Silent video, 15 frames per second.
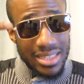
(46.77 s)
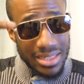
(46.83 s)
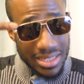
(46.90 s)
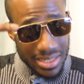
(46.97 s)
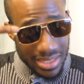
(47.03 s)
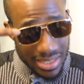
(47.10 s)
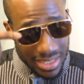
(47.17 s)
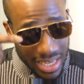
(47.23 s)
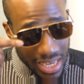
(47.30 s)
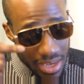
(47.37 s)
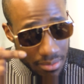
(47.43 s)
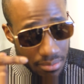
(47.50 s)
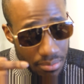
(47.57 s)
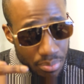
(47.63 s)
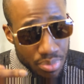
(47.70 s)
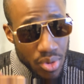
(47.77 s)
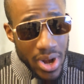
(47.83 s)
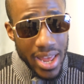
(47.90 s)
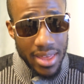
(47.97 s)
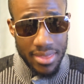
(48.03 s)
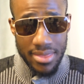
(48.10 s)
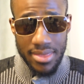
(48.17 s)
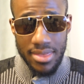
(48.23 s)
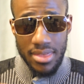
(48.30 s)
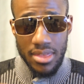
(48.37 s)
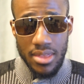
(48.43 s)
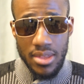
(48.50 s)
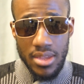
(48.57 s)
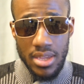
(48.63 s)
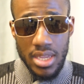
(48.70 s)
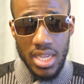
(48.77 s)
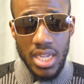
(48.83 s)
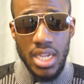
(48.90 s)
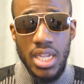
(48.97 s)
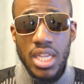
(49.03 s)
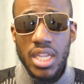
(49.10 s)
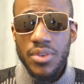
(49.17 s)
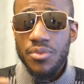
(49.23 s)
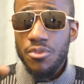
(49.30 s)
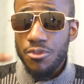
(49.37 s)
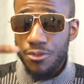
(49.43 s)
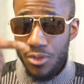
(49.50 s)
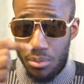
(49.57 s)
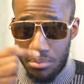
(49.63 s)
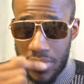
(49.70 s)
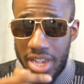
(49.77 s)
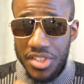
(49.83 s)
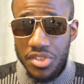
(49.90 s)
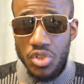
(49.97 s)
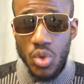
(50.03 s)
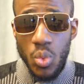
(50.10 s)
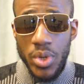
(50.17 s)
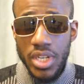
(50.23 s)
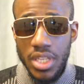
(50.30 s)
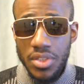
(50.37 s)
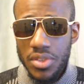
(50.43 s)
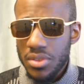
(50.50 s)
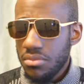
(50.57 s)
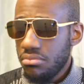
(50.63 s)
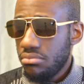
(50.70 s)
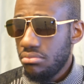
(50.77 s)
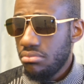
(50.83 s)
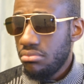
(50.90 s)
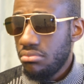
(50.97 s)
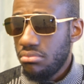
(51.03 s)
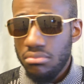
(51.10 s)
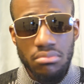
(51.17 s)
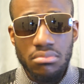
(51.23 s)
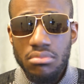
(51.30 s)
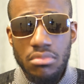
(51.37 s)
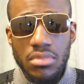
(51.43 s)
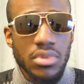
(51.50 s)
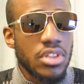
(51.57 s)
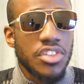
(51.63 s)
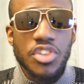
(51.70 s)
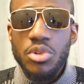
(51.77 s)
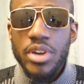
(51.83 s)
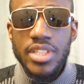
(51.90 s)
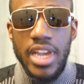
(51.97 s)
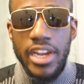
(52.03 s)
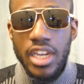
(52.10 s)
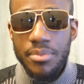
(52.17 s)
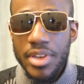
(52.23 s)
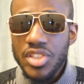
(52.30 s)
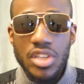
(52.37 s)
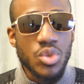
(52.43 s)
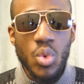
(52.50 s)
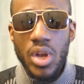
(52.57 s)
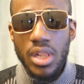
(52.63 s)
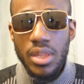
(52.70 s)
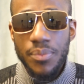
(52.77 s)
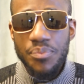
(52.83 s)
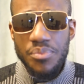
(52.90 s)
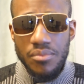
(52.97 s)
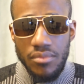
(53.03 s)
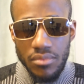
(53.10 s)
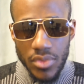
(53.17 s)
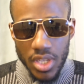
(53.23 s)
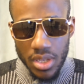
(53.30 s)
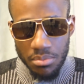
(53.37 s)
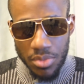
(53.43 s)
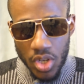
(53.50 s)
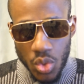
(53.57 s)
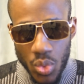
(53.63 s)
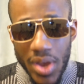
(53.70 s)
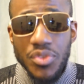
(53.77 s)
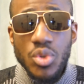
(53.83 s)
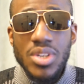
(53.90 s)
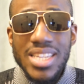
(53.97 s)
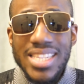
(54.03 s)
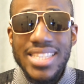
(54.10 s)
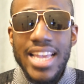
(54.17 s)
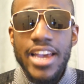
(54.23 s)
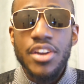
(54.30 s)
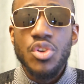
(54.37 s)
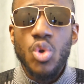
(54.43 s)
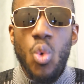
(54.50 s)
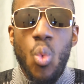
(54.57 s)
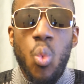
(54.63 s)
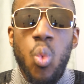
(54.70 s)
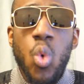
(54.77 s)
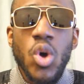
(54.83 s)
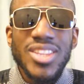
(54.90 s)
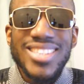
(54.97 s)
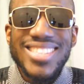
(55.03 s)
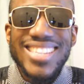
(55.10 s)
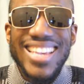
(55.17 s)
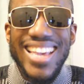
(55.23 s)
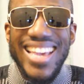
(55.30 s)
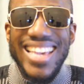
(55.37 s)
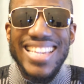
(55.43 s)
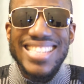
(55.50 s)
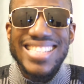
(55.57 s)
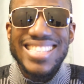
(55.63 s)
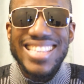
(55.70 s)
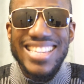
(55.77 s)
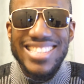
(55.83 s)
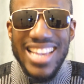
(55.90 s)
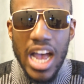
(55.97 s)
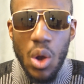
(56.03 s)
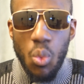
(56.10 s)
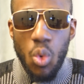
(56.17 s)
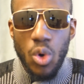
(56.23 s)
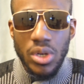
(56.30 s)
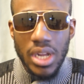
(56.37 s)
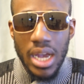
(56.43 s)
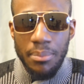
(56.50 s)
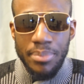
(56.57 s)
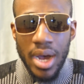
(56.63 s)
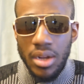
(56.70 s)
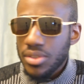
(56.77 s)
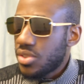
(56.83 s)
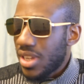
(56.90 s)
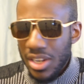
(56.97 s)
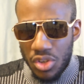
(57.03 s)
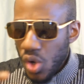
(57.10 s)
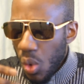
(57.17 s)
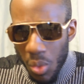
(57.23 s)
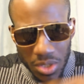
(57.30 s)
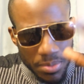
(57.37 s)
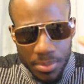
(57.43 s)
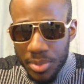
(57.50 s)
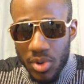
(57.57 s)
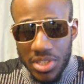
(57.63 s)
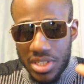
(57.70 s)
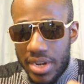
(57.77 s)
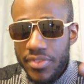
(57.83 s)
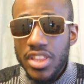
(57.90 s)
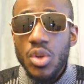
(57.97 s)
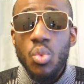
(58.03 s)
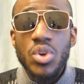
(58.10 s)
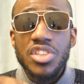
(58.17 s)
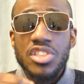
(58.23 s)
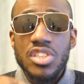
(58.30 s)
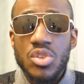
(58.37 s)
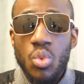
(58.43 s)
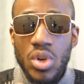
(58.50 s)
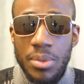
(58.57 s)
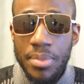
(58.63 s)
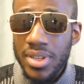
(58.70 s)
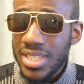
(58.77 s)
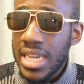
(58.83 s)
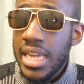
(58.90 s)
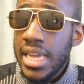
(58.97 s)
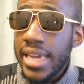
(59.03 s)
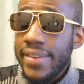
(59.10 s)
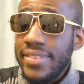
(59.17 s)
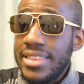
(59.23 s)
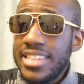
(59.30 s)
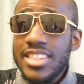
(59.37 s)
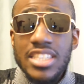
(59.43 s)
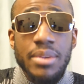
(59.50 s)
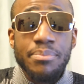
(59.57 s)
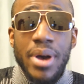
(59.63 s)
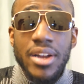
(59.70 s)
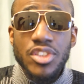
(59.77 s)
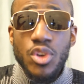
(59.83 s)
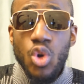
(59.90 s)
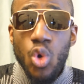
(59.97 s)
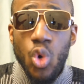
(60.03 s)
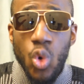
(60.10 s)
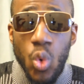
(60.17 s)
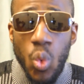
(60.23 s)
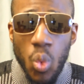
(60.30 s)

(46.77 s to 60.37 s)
Same breath, for Messi to win it, there's a great argument as well. Because we have to understand, what is this award about? Not what people write and everything. What is this award about? This is about who